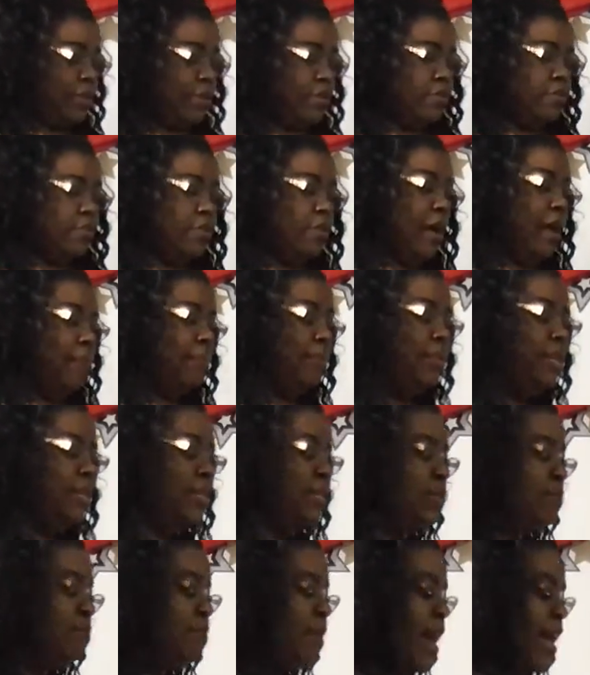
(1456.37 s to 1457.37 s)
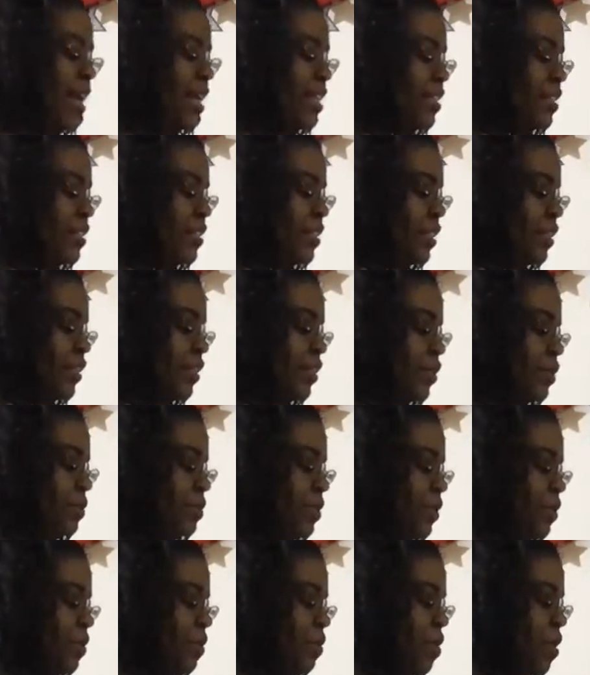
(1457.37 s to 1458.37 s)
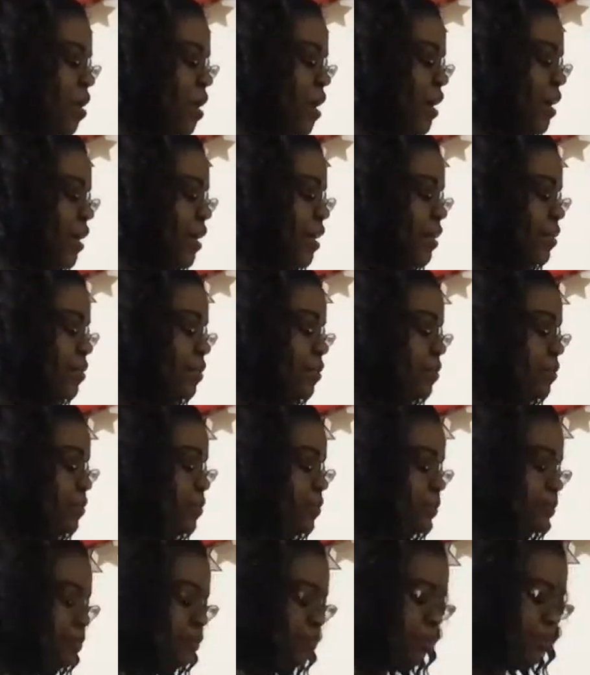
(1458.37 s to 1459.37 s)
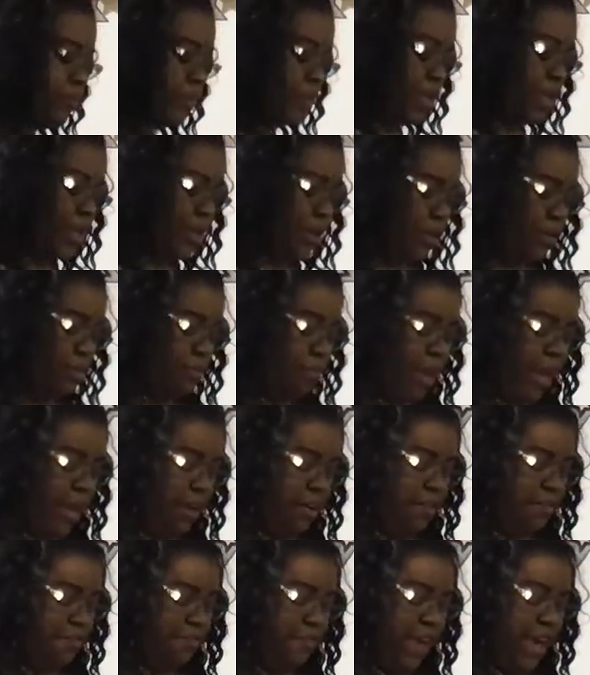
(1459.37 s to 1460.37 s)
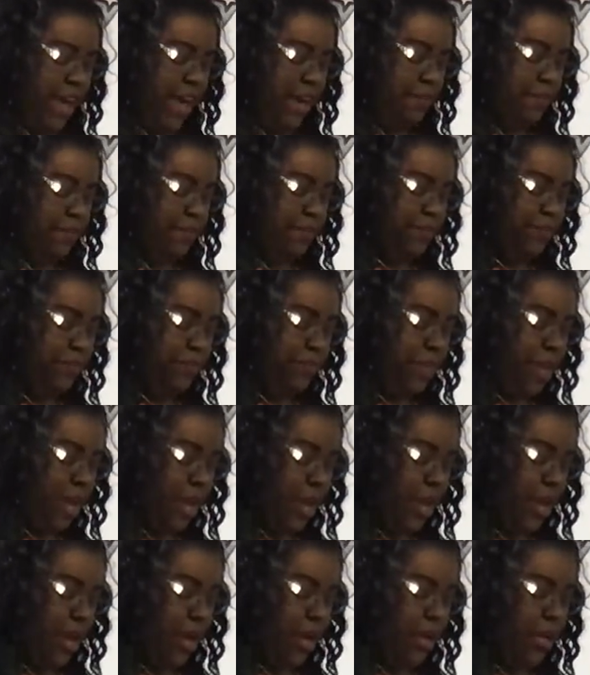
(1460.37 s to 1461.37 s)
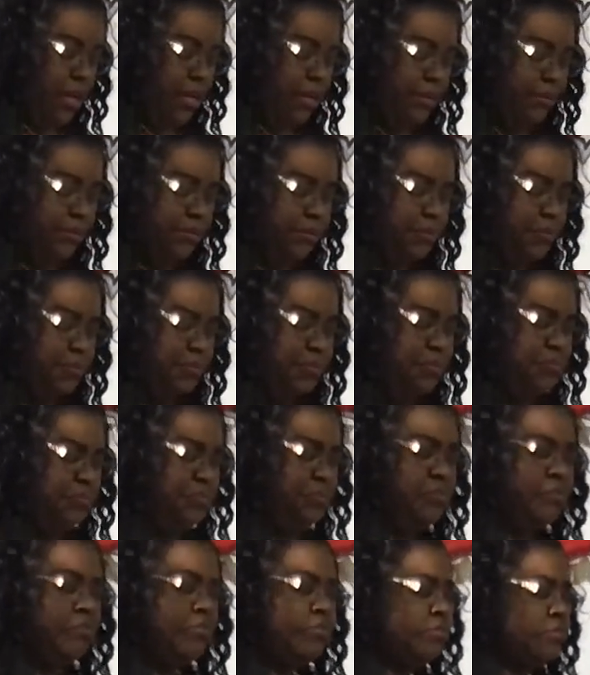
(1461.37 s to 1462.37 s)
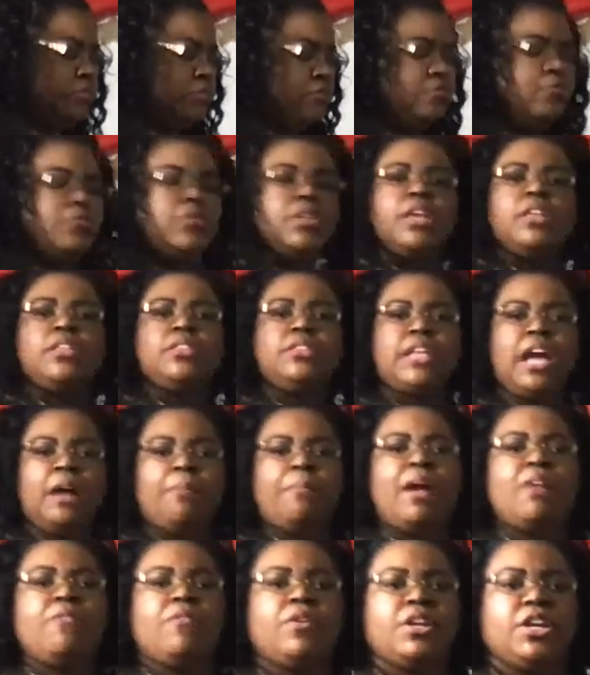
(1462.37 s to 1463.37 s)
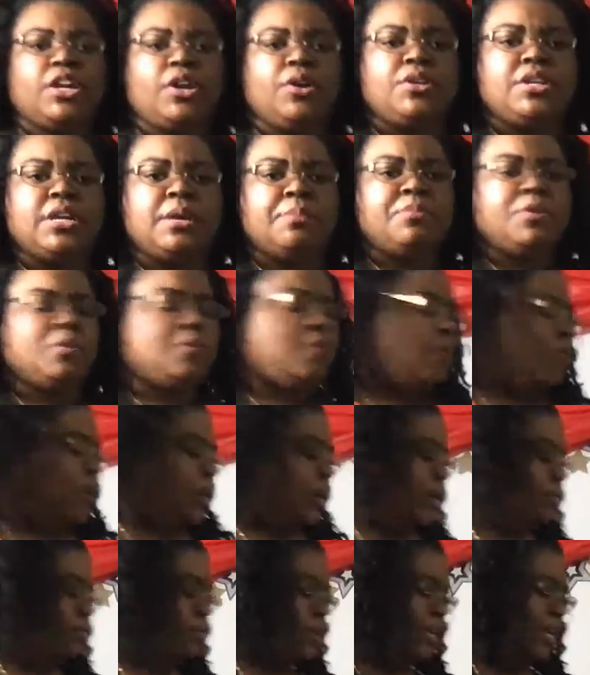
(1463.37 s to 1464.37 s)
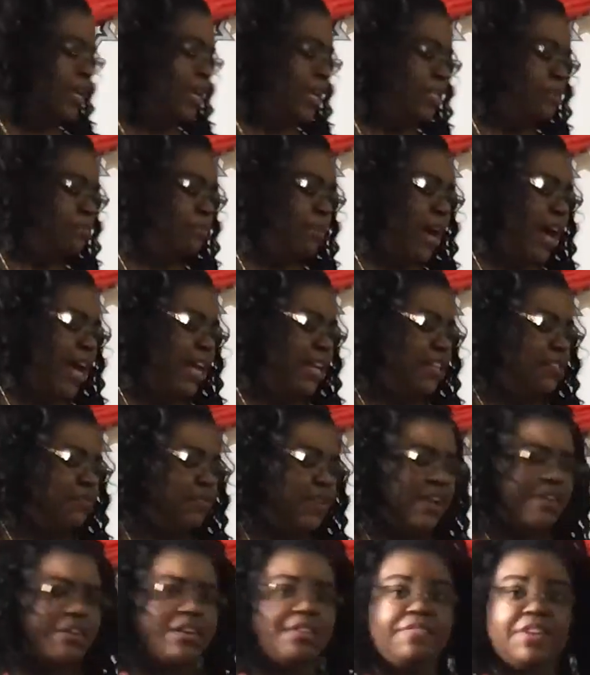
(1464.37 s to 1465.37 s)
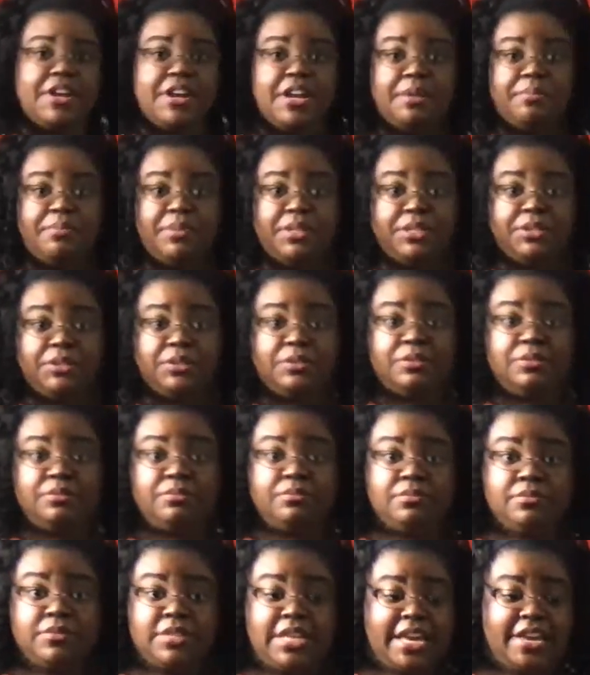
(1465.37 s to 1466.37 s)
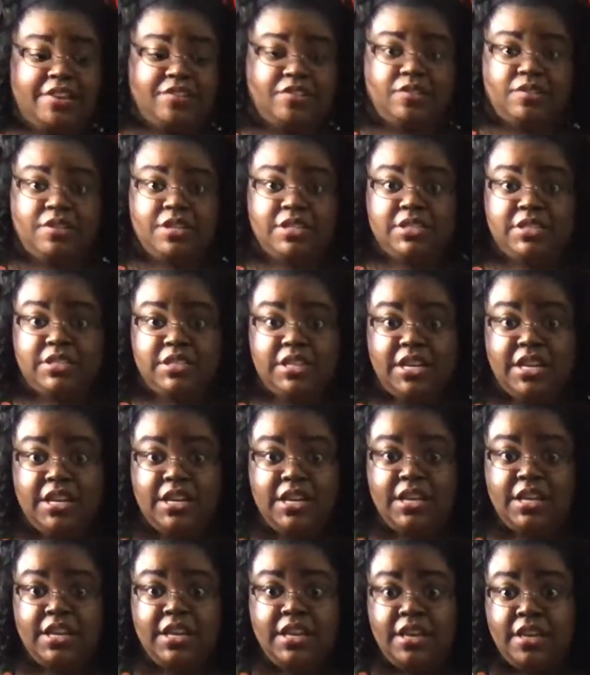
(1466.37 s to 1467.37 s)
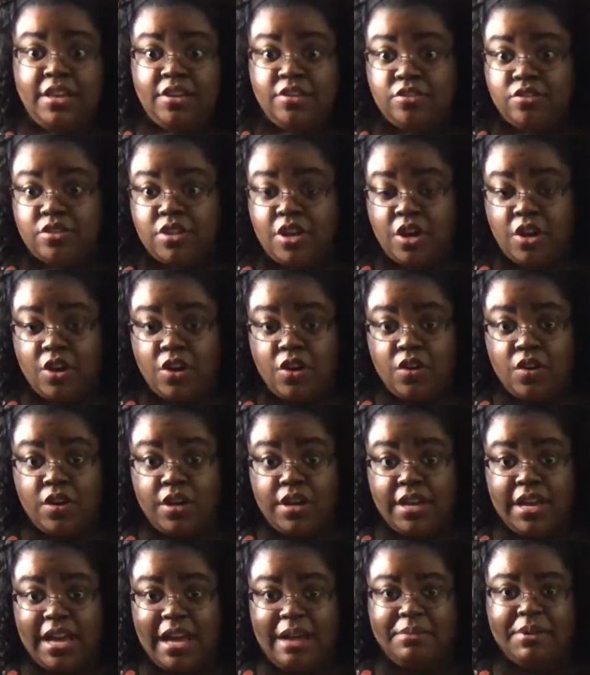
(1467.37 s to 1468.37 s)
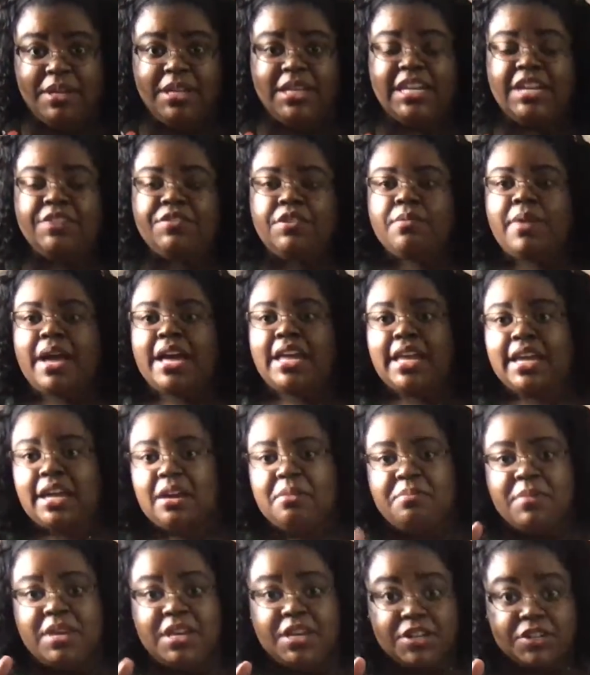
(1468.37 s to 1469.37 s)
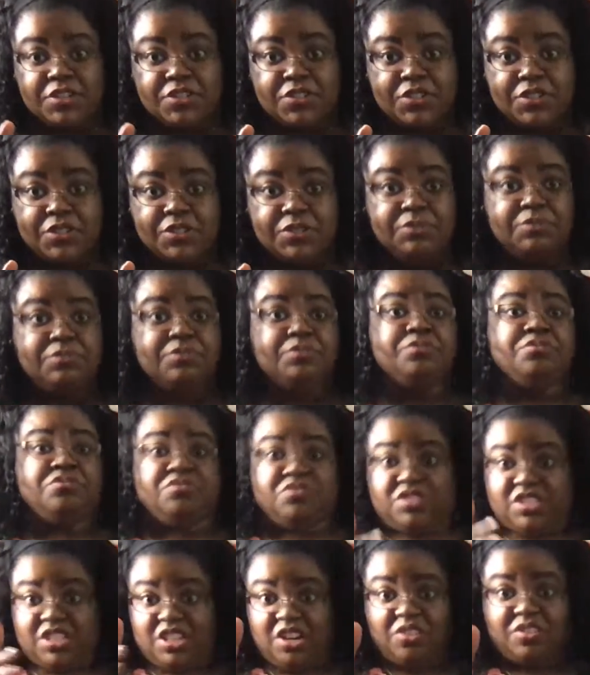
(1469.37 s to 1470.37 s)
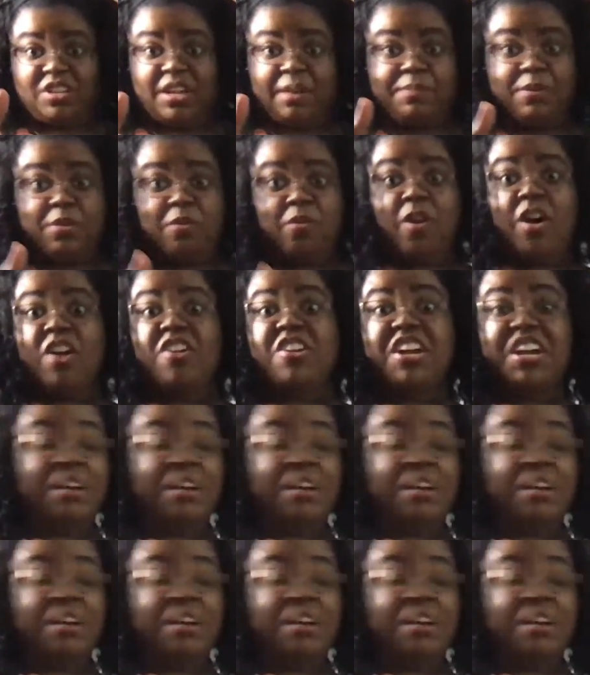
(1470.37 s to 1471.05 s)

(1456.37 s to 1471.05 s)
So I'm going to dip mine in just a little bit of water. Matter of fact, um, y'all might want to go dump your water, because mine is very, very blue, as you can see. So I'm going to give everybody like a minute or two to go dump your water and